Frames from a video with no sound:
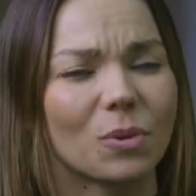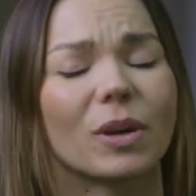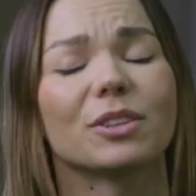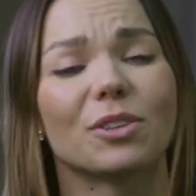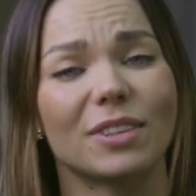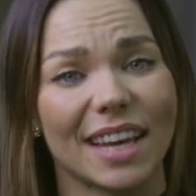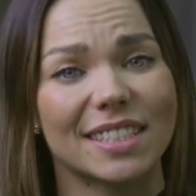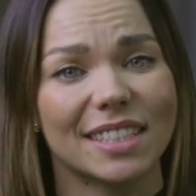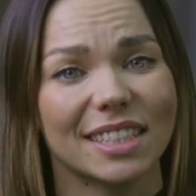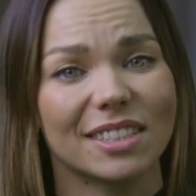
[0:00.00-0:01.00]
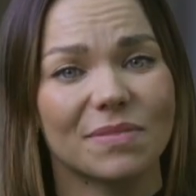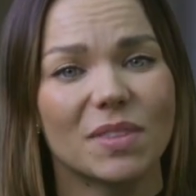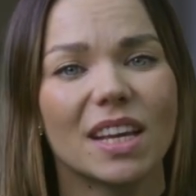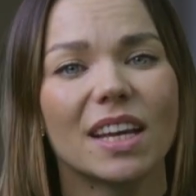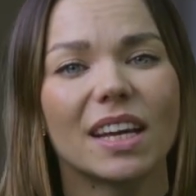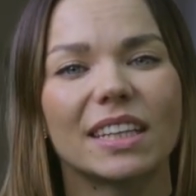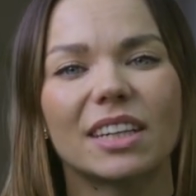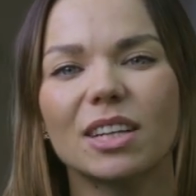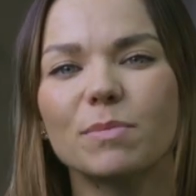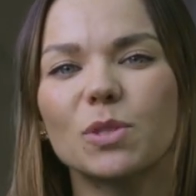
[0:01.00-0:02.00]
Well, you guessed it.
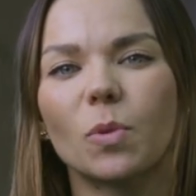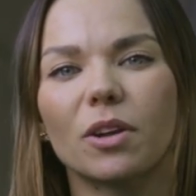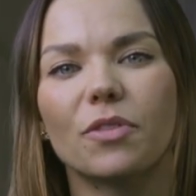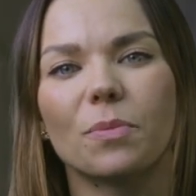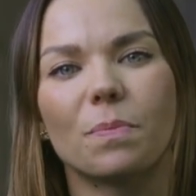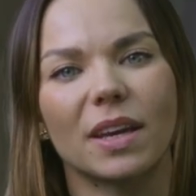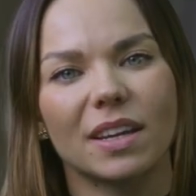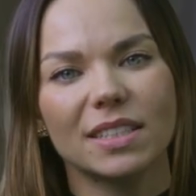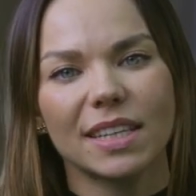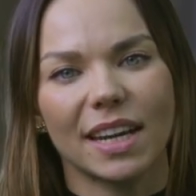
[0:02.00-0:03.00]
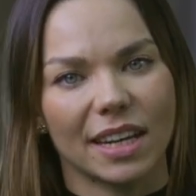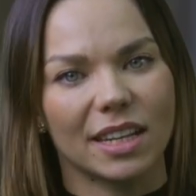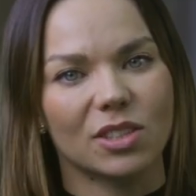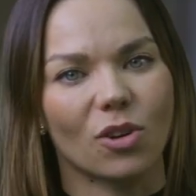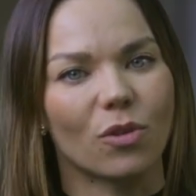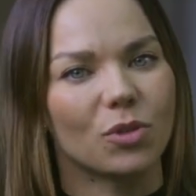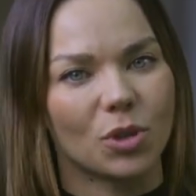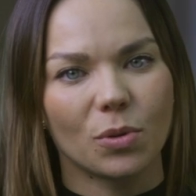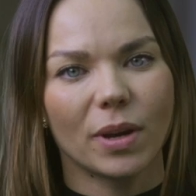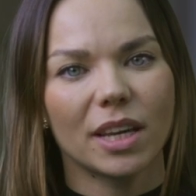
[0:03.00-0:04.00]
Here comes one of the biggest headaches of
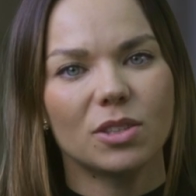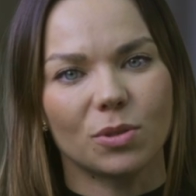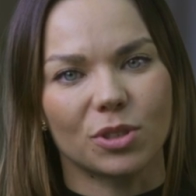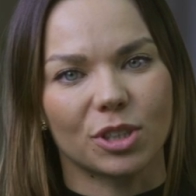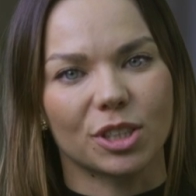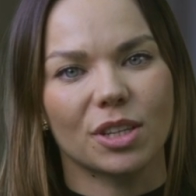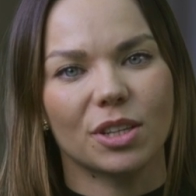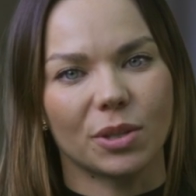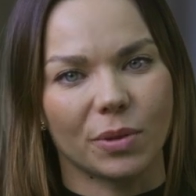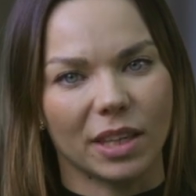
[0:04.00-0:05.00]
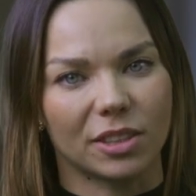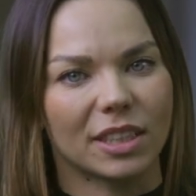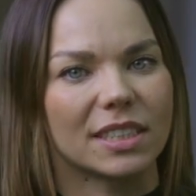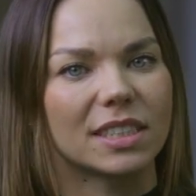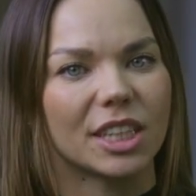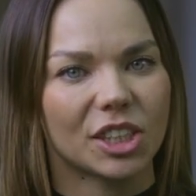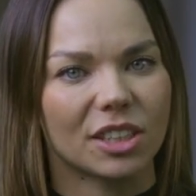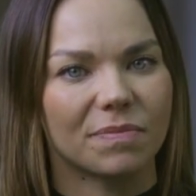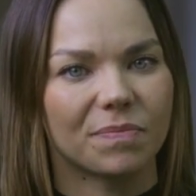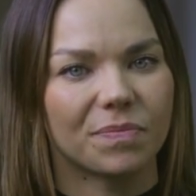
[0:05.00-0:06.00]
UA users during the
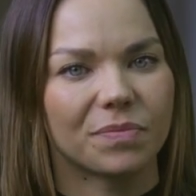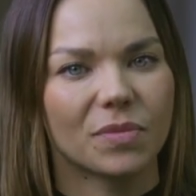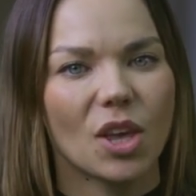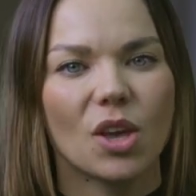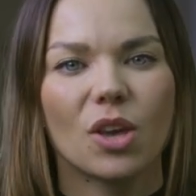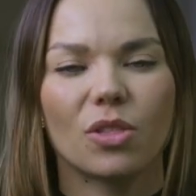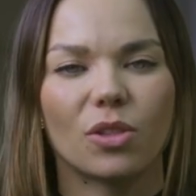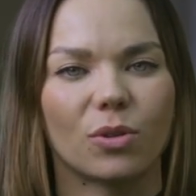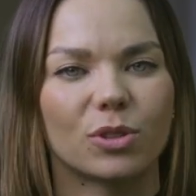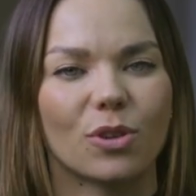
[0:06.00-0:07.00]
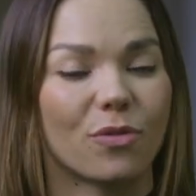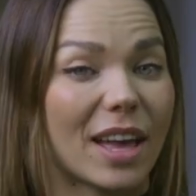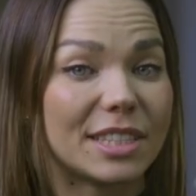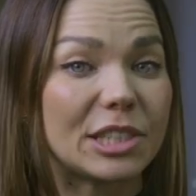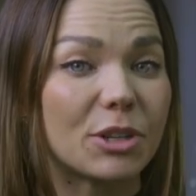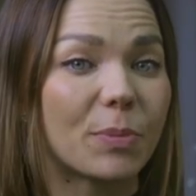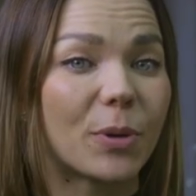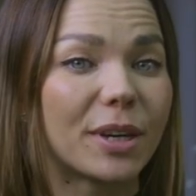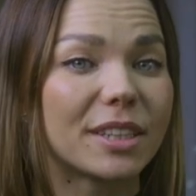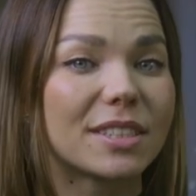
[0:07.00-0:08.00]
transition those fancy
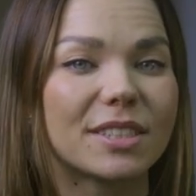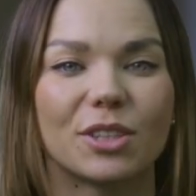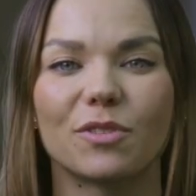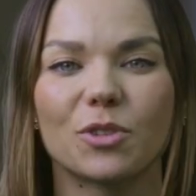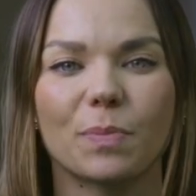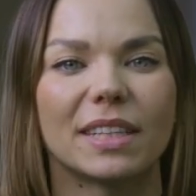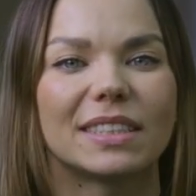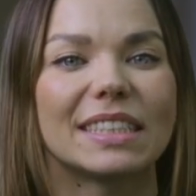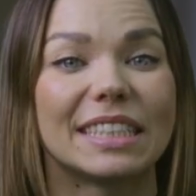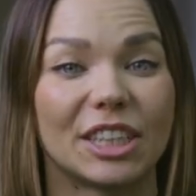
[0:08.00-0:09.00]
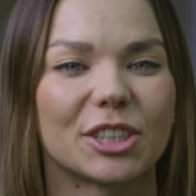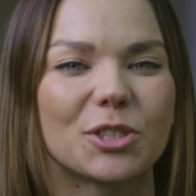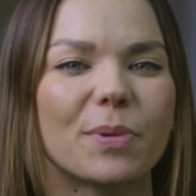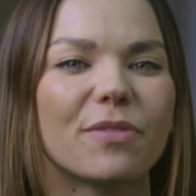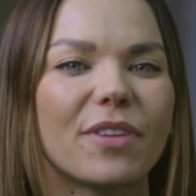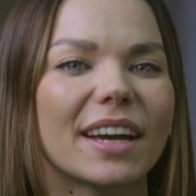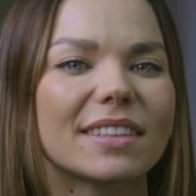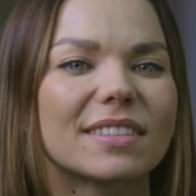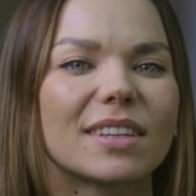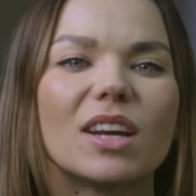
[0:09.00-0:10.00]
reports you've spent years to
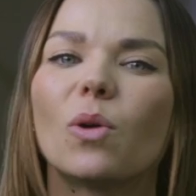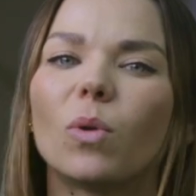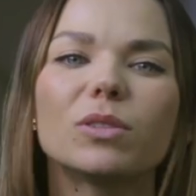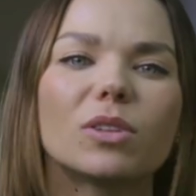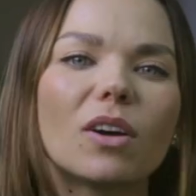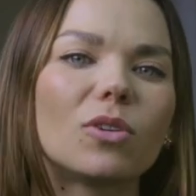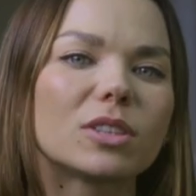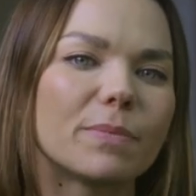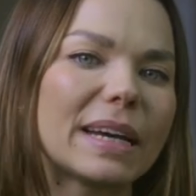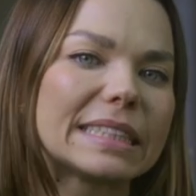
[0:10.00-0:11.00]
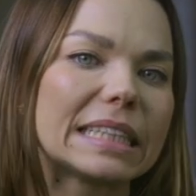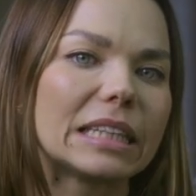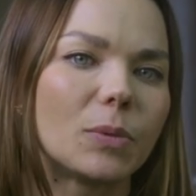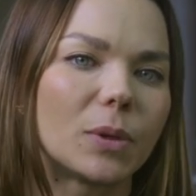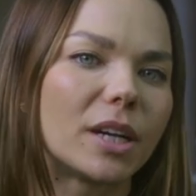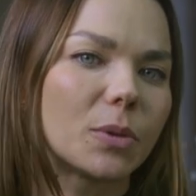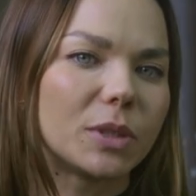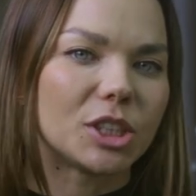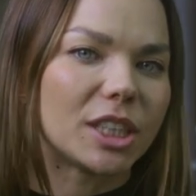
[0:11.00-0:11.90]
perfect won't automatically work with